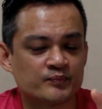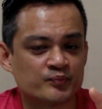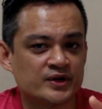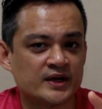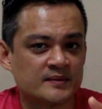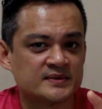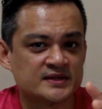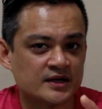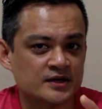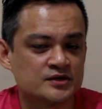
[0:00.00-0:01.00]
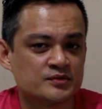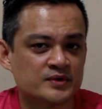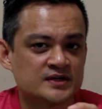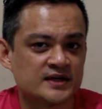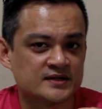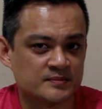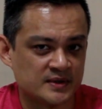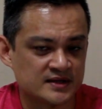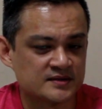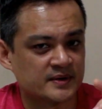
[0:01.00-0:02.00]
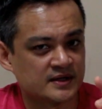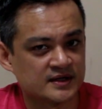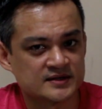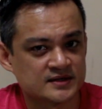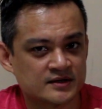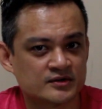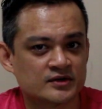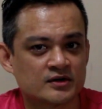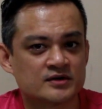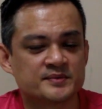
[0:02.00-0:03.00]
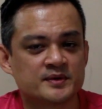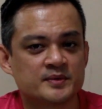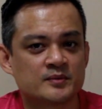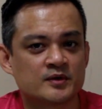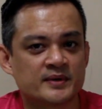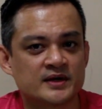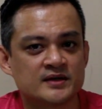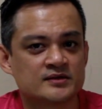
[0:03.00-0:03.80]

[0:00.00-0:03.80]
preamp stage which has mids, but that's going to cost me a bit more money,